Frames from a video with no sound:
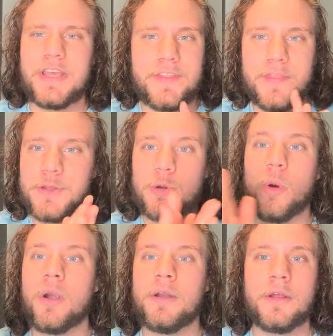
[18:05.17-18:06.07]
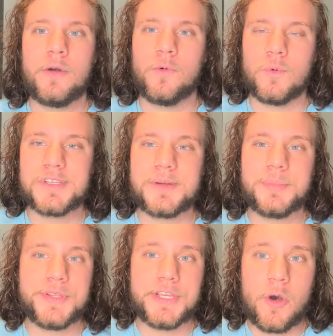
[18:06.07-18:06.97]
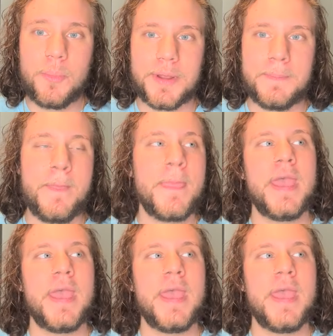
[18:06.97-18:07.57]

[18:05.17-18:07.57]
then the door was completely open.